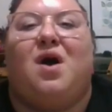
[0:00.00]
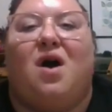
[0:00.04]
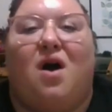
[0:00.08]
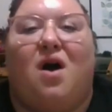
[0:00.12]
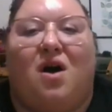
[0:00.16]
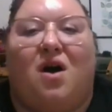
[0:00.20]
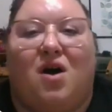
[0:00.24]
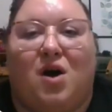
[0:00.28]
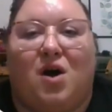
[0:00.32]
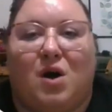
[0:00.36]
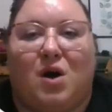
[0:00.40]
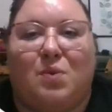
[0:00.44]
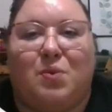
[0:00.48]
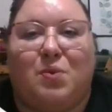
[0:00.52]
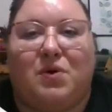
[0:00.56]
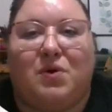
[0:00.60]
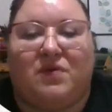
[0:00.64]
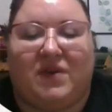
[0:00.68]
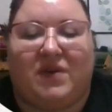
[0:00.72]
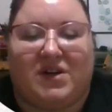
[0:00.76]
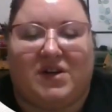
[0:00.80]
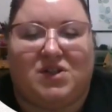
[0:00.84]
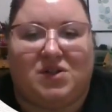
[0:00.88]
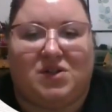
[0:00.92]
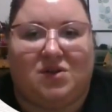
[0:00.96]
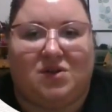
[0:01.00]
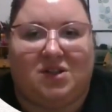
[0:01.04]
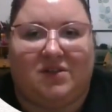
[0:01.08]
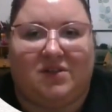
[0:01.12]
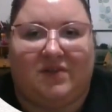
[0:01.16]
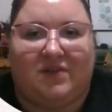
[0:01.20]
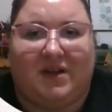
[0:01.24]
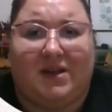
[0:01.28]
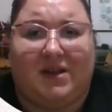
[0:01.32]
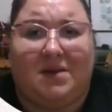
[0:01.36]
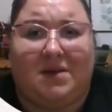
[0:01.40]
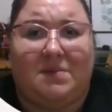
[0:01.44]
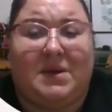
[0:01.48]
our professional
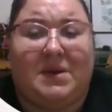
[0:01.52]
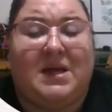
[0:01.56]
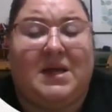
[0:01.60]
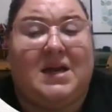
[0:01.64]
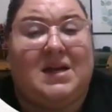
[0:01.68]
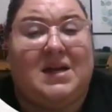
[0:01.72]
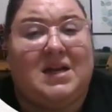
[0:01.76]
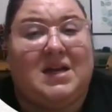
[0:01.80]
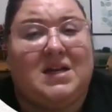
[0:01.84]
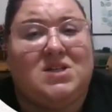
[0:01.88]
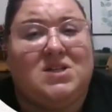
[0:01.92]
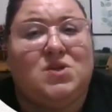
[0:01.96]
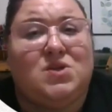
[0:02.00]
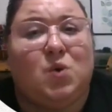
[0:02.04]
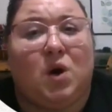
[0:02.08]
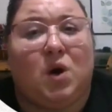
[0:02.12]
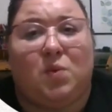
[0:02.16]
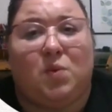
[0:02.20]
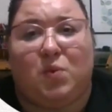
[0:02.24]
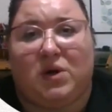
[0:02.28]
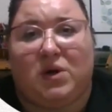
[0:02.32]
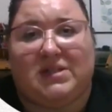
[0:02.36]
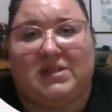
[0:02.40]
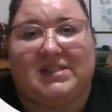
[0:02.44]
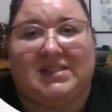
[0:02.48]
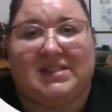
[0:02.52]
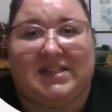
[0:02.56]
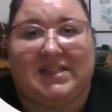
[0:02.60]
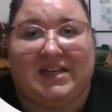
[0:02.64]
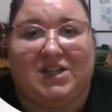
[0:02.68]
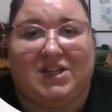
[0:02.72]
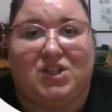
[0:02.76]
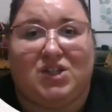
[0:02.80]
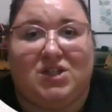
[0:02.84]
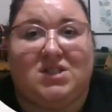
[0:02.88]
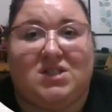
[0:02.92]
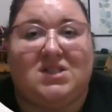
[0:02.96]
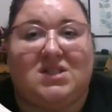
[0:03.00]
development and into our
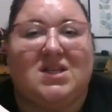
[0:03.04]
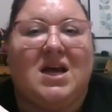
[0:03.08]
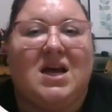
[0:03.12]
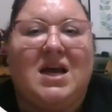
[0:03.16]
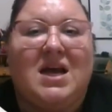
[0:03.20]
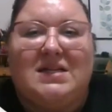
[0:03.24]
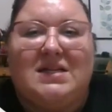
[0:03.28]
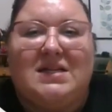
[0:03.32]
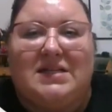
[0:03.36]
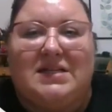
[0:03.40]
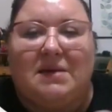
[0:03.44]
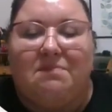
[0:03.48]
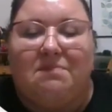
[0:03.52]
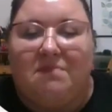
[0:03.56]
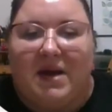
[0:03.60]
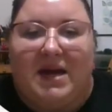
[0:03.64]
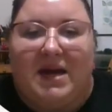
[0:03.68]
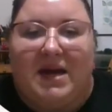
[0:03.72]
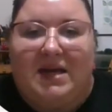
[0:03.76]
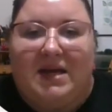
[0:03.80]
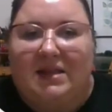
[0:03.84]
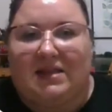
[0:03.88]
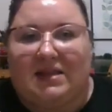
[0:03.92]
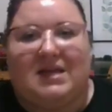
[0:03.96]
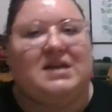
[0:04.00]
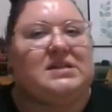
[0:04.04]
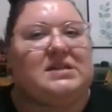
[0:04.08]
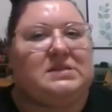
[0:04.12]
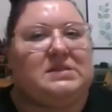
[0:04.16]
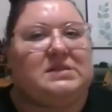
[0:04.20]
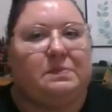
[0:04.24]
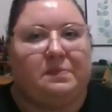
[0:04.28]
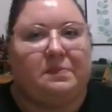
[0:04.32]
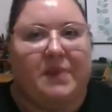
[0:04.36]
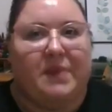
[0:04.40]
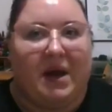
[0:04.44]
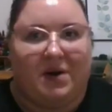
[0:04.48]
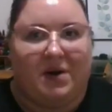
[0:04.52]
presentations to make things
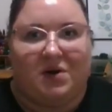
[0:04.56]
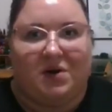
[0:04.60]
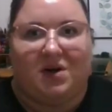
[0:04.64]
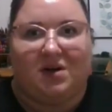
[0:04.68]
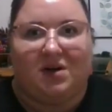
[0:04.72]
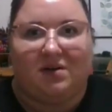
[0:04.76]
better?